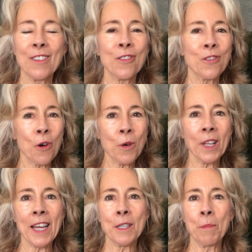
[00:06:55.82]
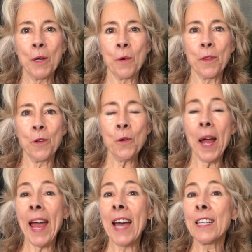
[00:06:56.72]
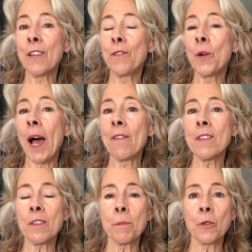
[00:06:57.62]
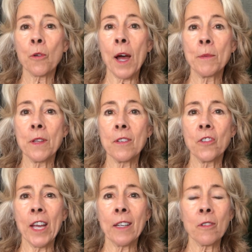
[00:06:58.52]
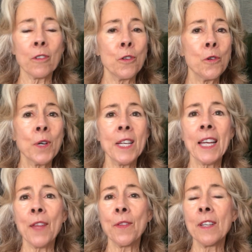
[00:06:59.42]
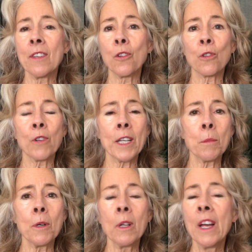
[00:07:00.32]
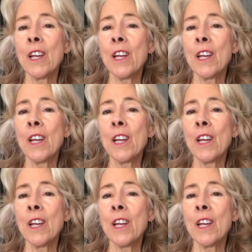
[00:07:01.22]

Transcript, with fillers: So glad to be with you. And if you haven't subscribed to this channel so you can get these incredible